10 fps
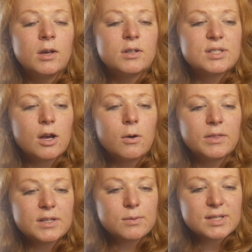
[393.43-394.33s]
So
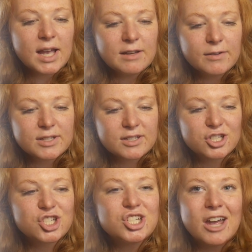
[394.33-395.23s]
this was kind of a
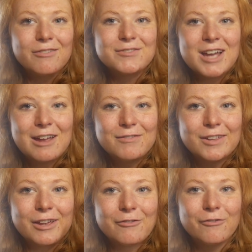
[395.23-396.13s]
shift, I
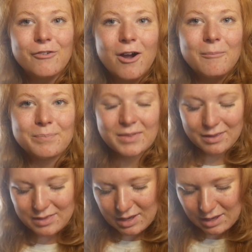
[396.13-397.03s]
feel like, from
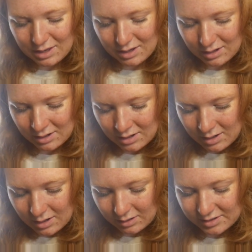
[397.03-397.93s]
the
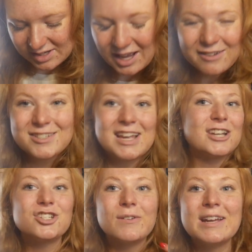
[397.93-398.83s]
kind of
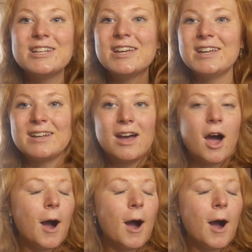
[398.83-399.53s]
saturated